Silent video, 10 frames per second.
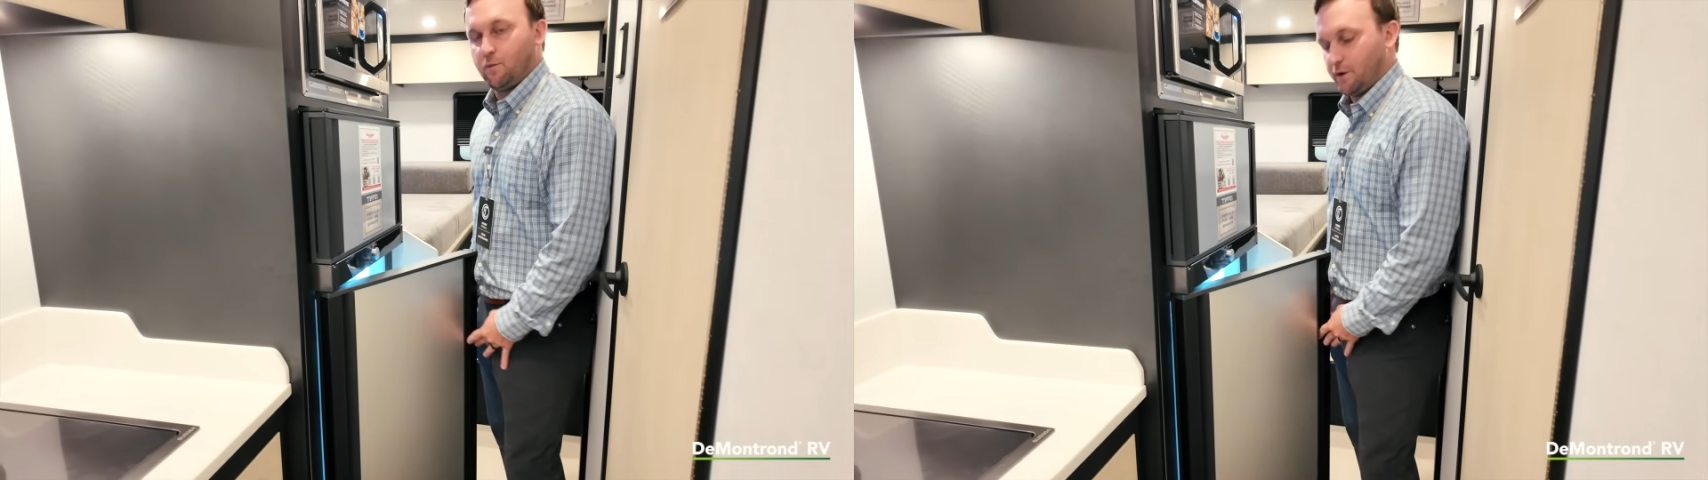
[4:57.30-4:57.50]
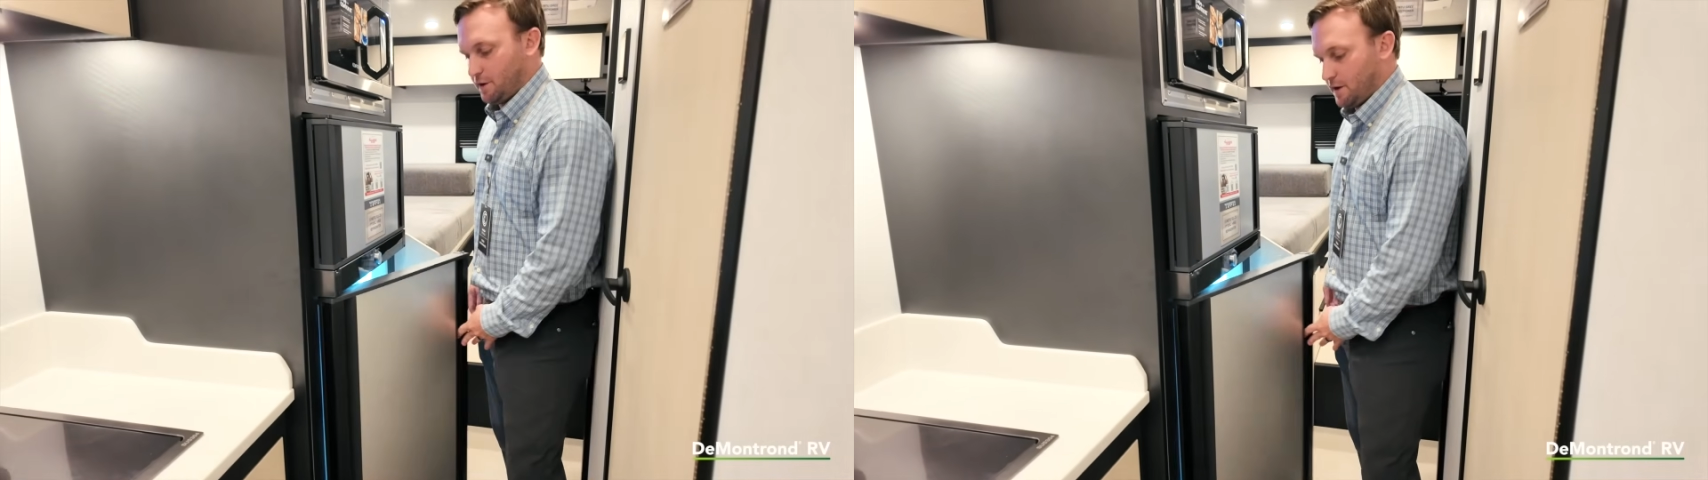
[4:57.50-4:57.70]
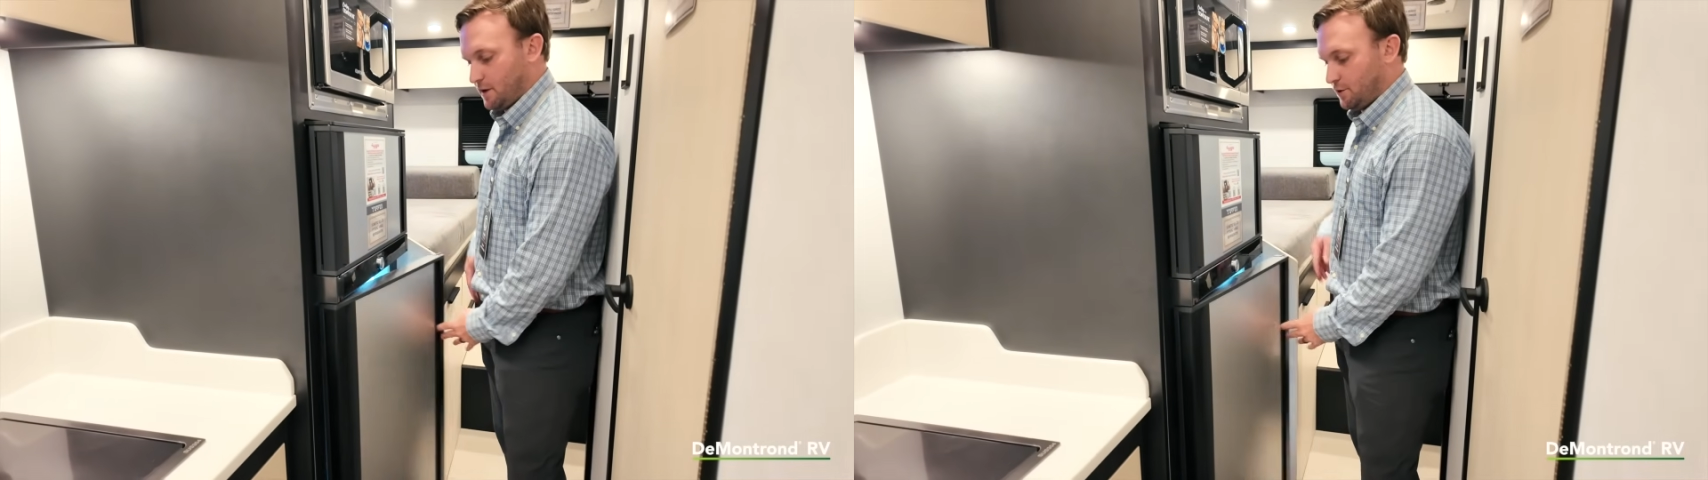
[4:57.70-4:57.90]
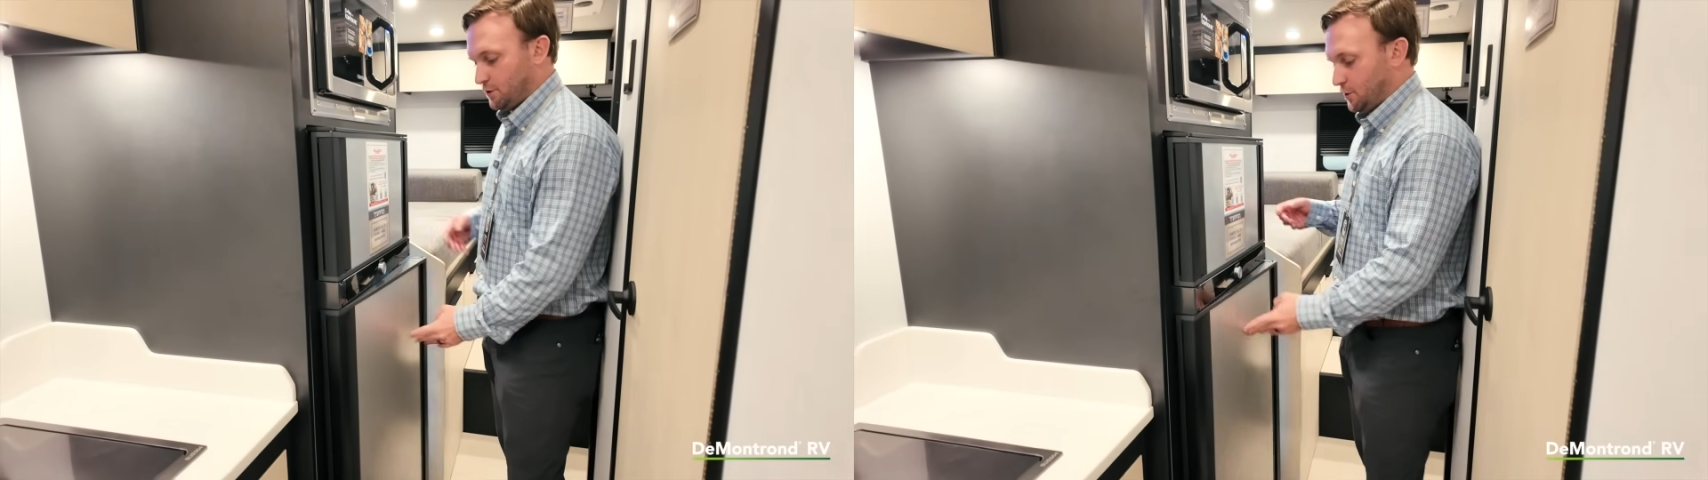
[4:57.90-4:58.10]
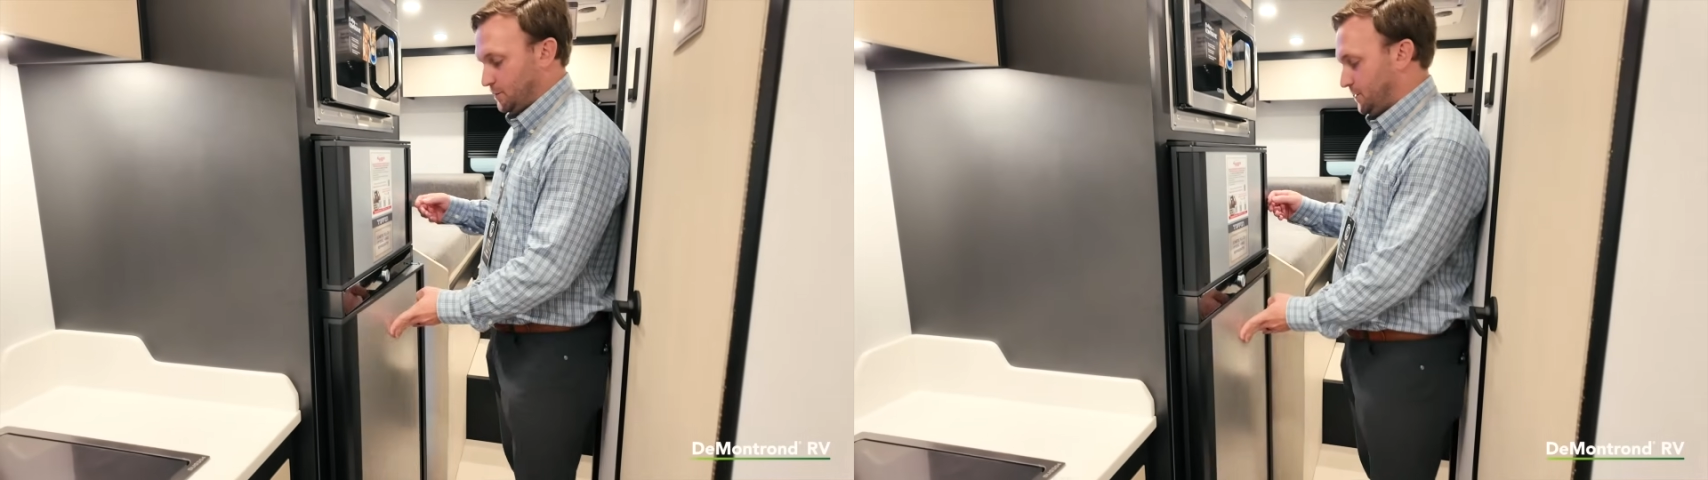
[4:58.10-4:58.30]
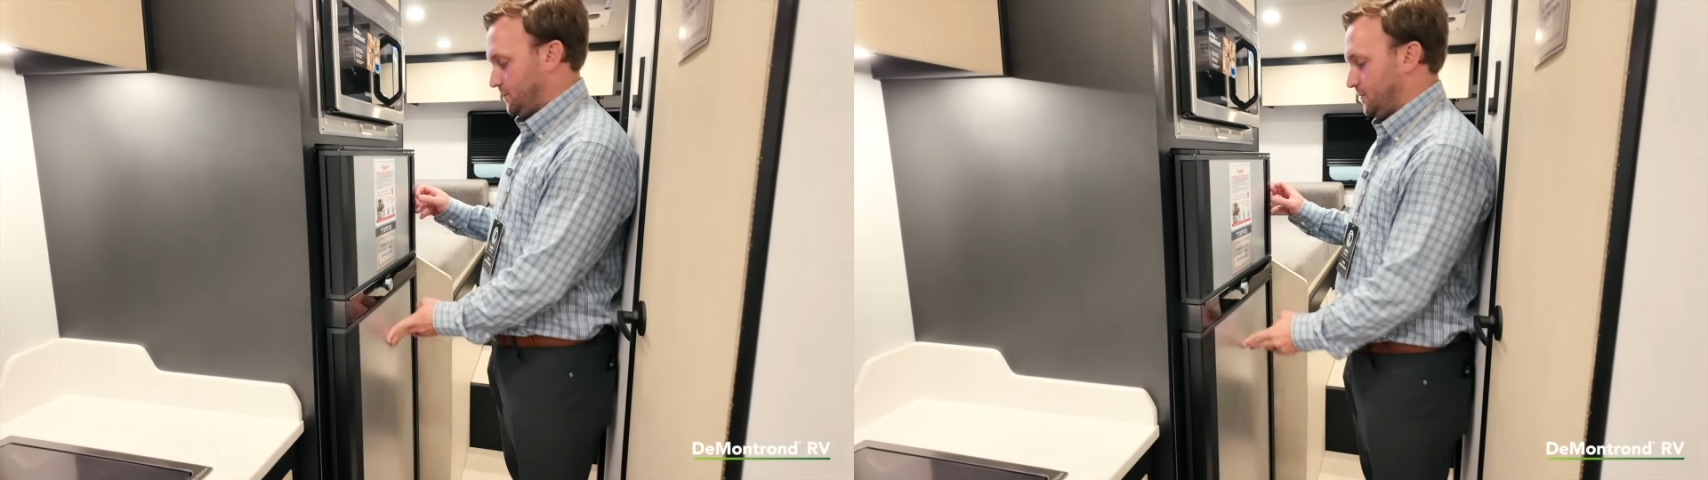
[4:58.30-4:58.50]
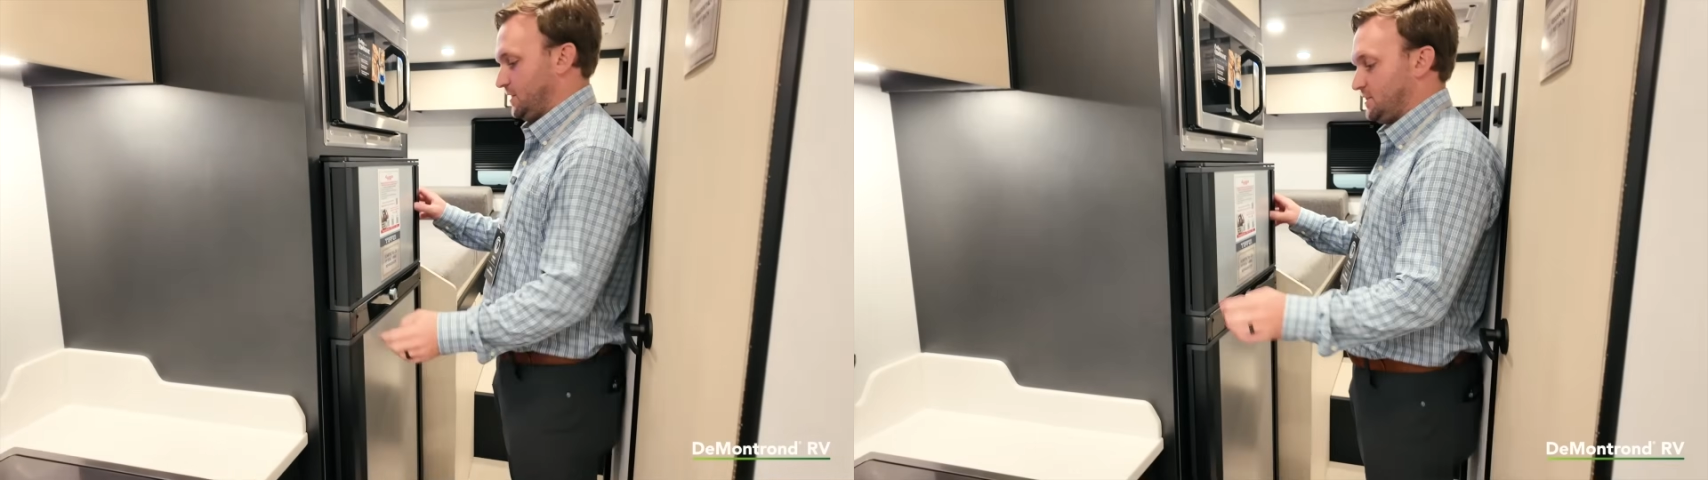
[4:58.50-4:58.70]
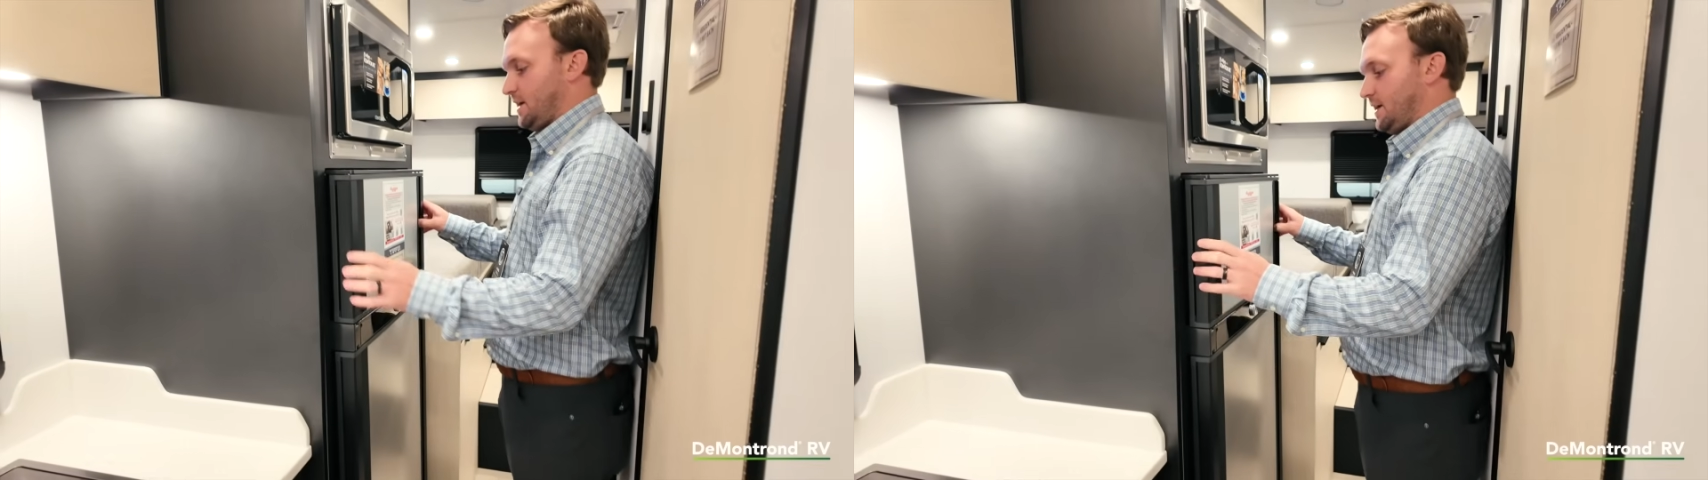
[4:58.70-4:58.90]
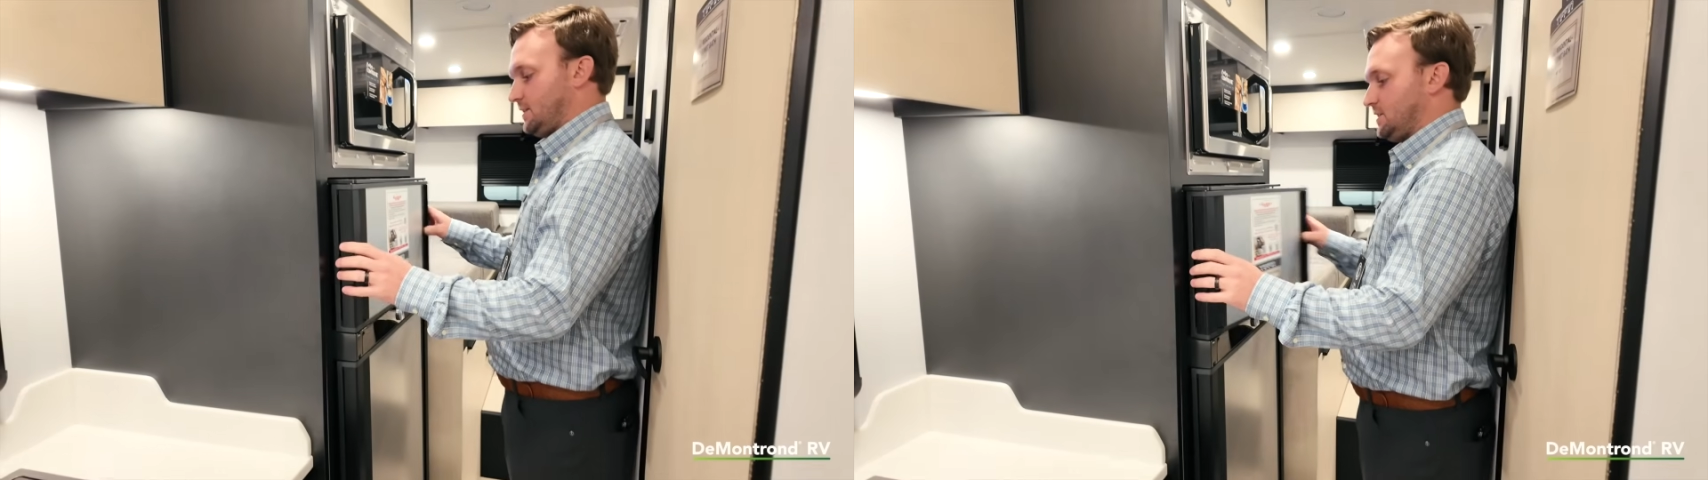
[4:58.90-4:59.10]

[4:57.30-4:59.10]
on where you're at, you can open it from each side.